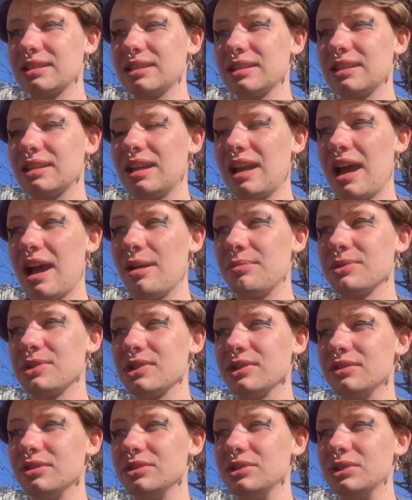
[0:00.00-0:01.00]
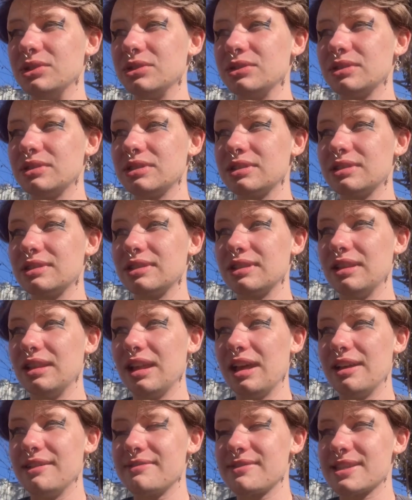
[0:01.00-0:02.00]
an absolute
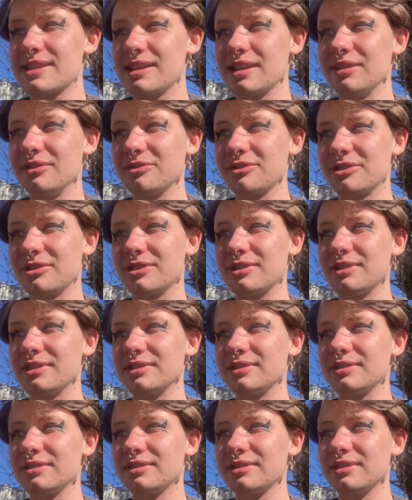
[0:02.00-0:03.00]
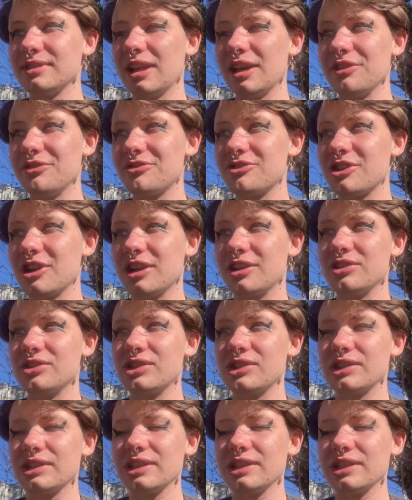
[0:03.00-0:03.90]
lifesaver, life changer.